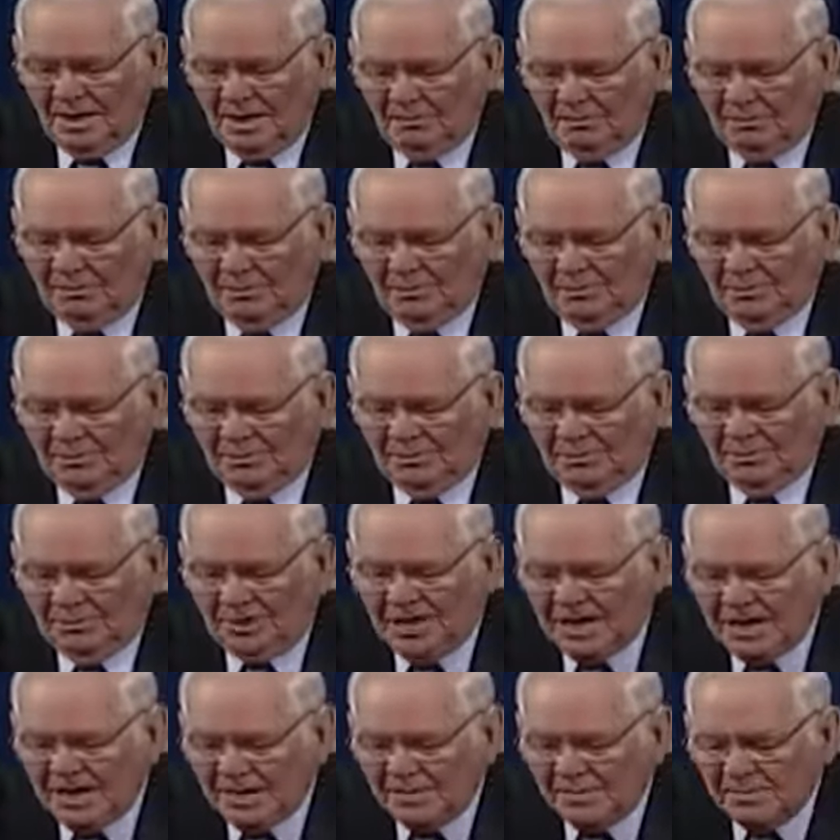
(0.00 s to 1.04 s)
I will
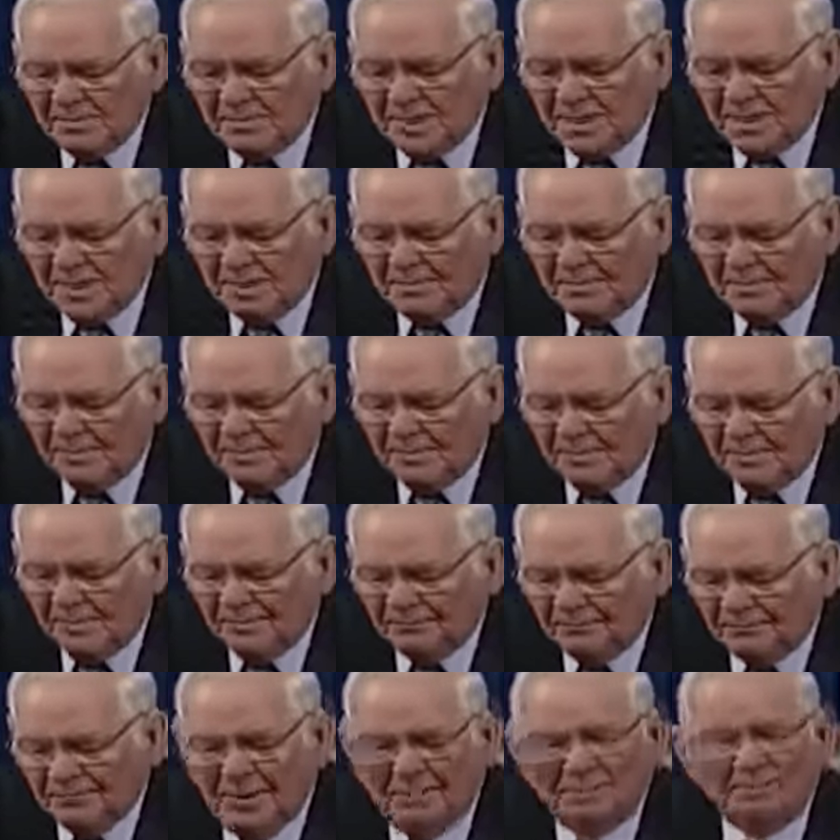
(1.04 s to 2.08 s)
redeem them
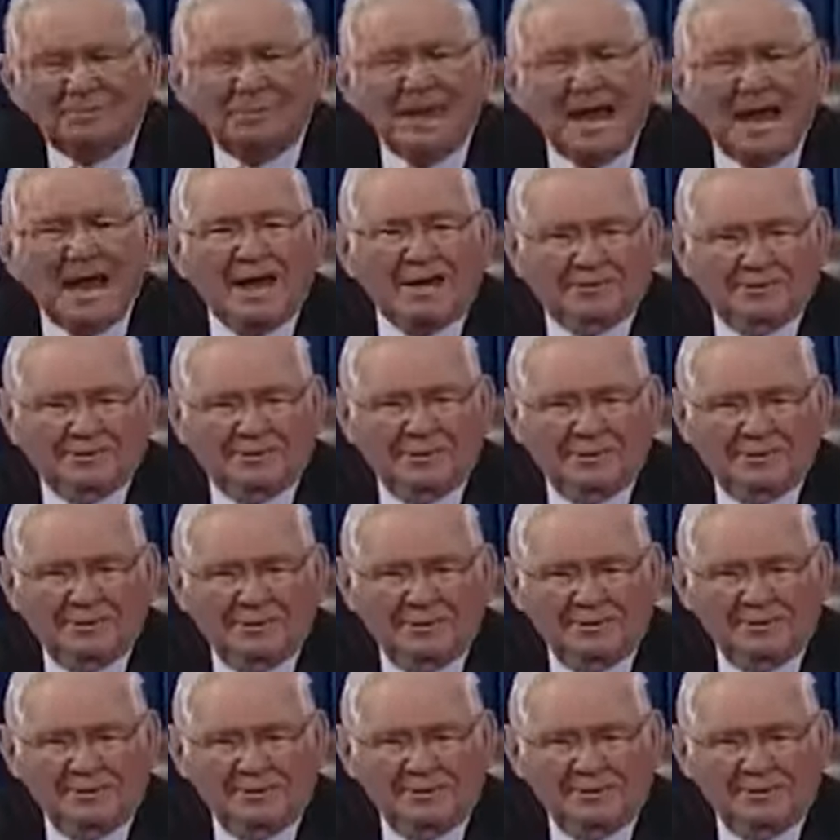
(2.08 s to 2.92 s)
from death.